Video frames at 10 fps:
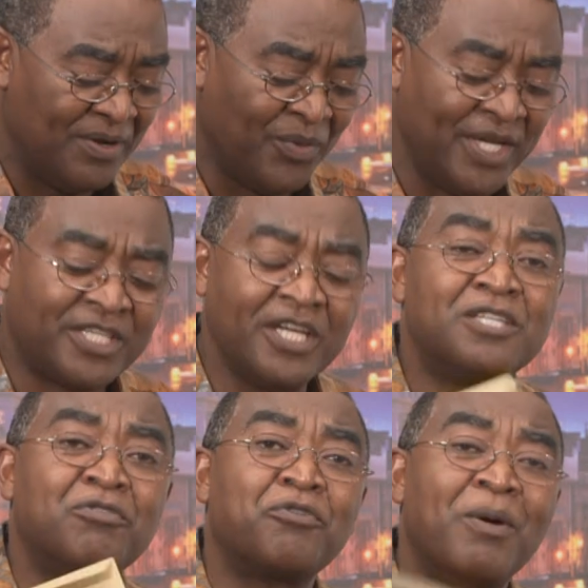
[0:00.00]
which
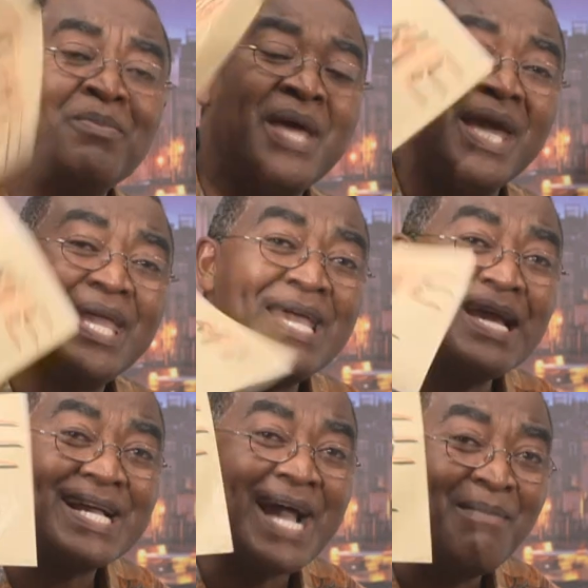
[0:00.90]
is from the
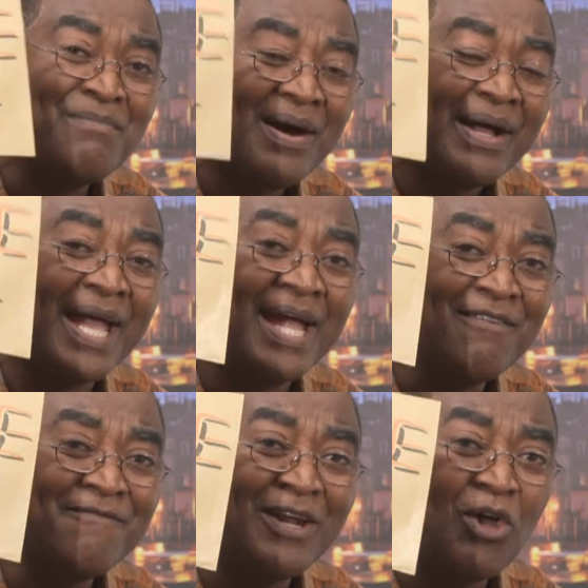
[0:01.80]
income
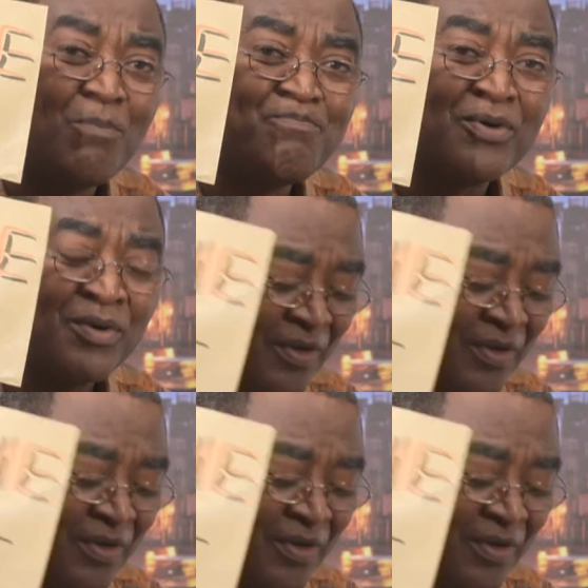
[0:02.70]
envelope,